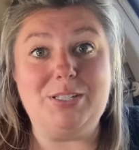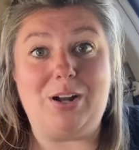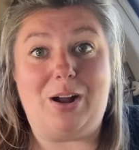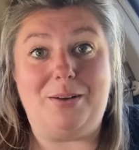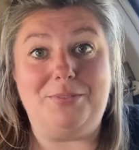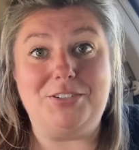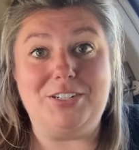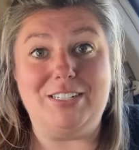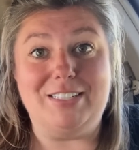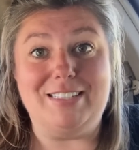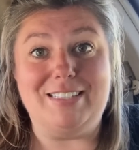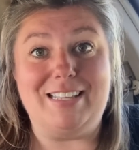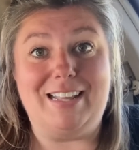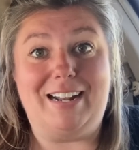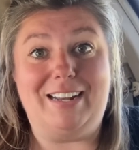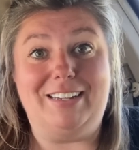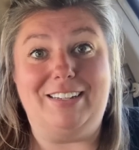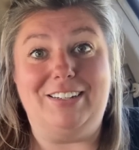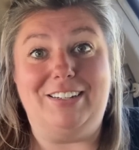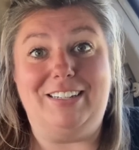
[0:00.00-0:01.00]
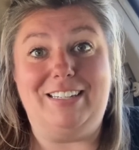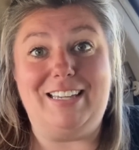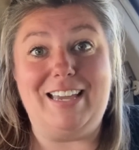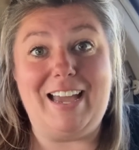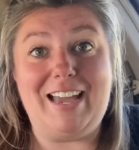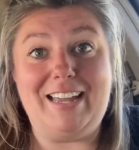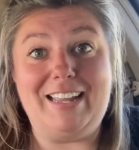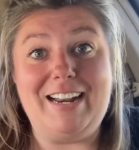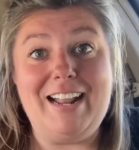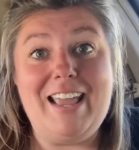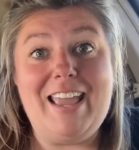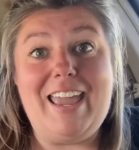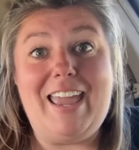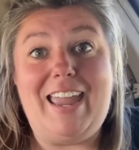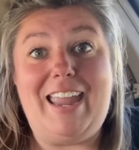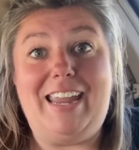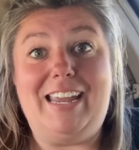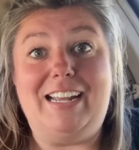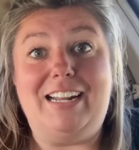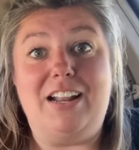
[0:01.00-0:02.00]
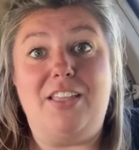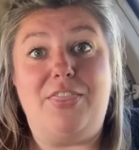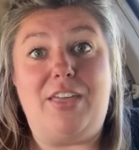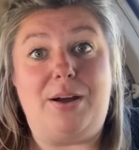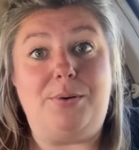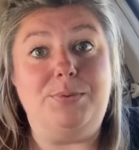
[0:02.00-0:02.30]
options that I could get, and that